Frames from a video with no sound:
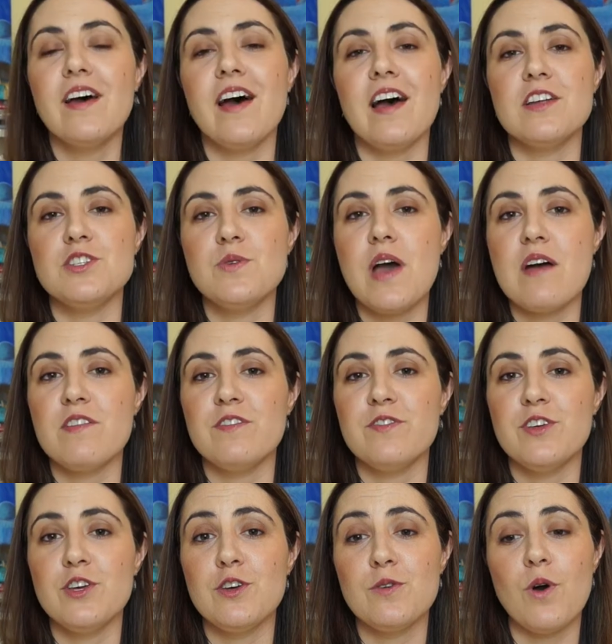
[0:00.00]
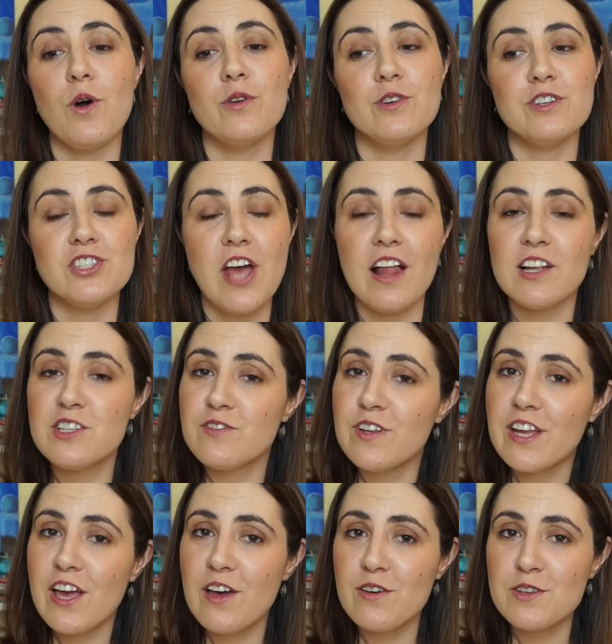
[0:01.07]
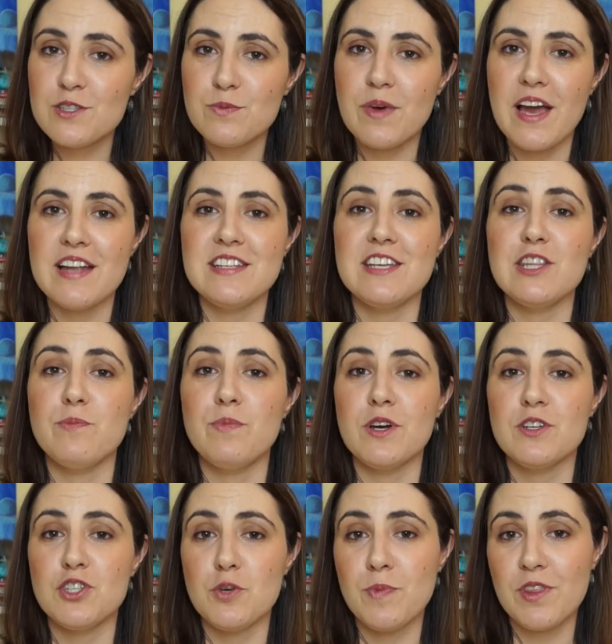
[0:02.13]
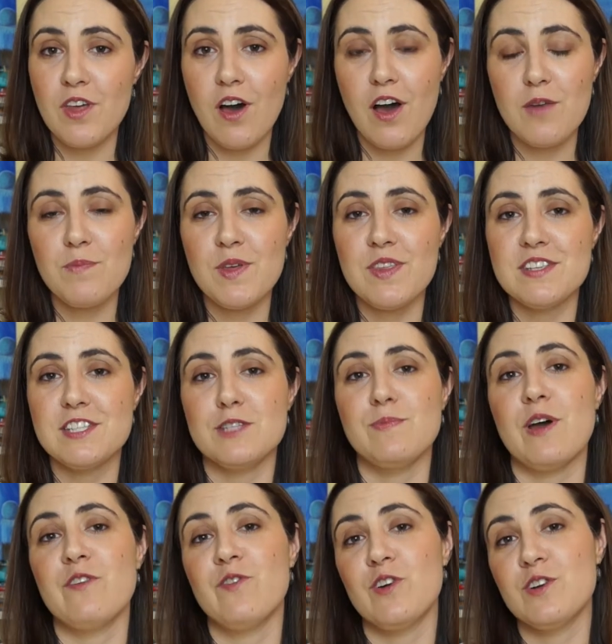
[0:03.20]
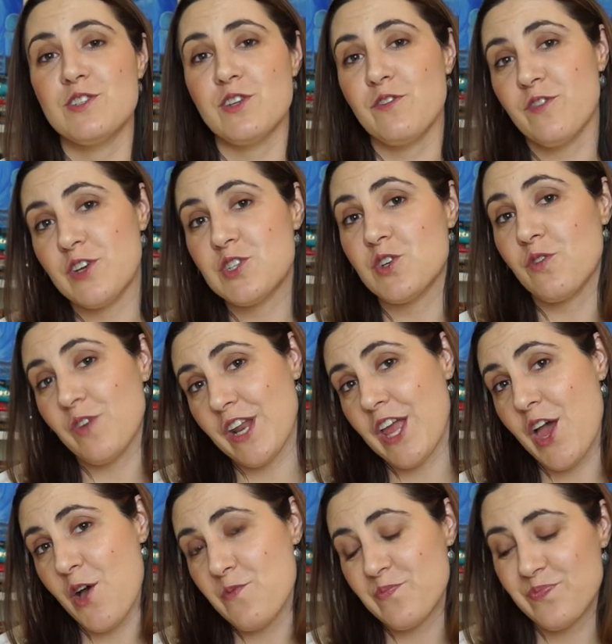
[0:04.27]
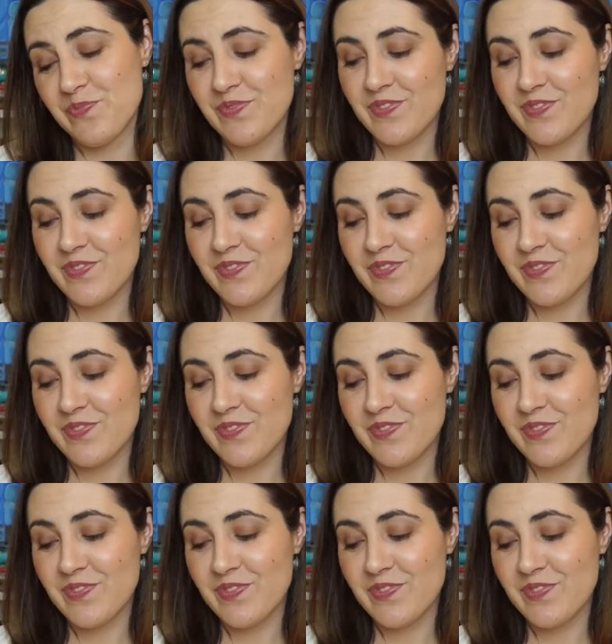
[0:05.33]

I do have a few older challenge videos when I did the BookTube-a-thon, but this is my first official video.